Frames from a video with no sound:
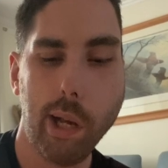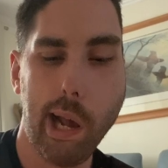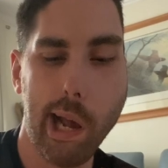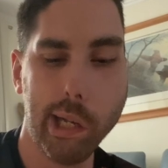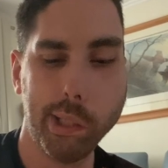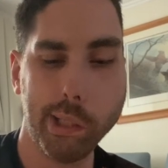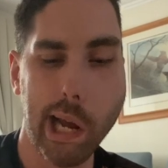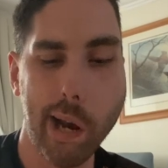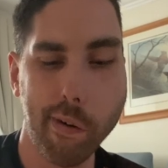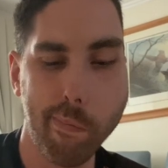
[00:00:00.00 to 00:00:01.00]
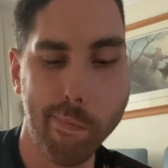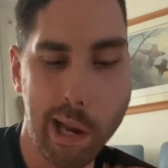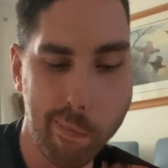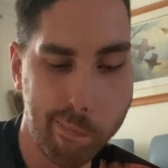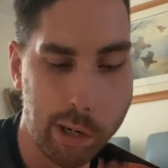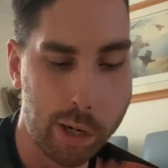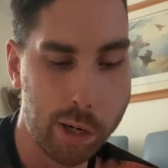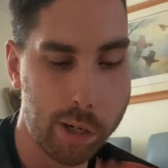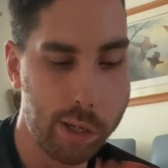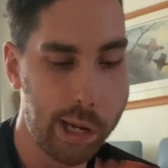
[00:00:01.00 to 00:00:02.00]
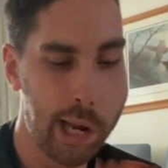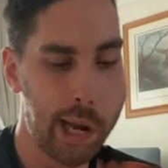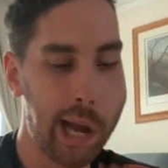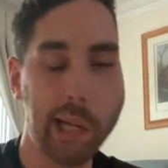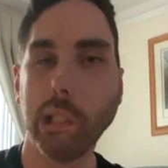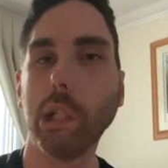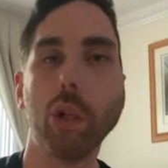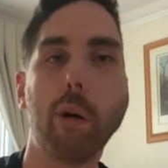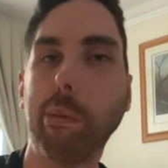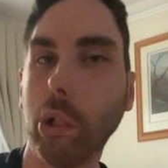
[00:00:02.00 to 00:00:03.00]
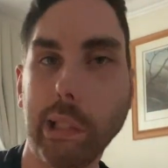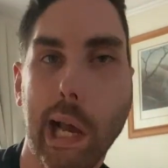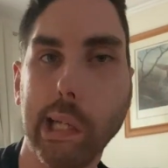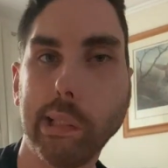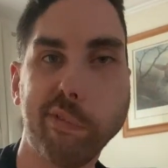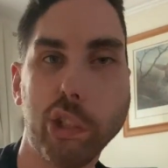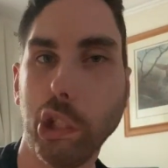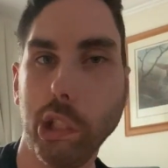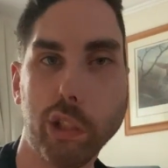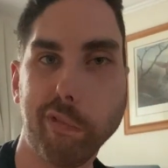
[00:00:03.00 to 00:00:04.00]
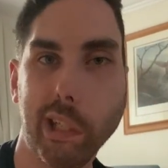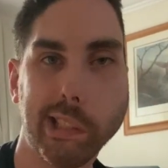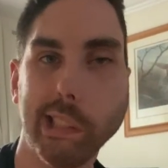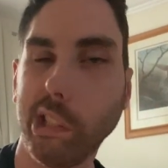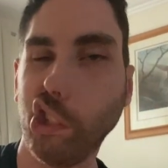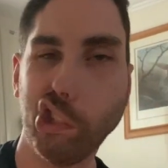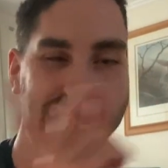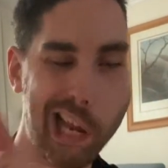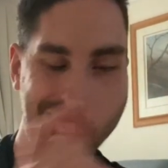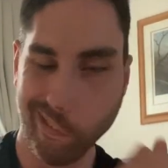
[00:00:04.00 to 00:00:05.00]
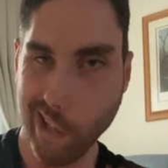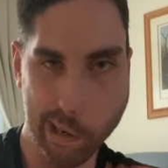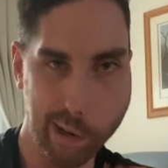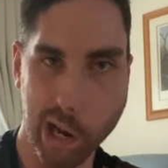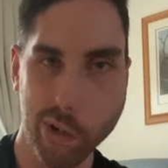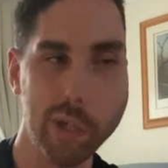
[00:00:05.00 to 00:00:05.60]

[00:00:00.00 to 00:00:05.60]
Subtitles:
And I remember I did a lot of podcasts for Changing Faces. Check them out.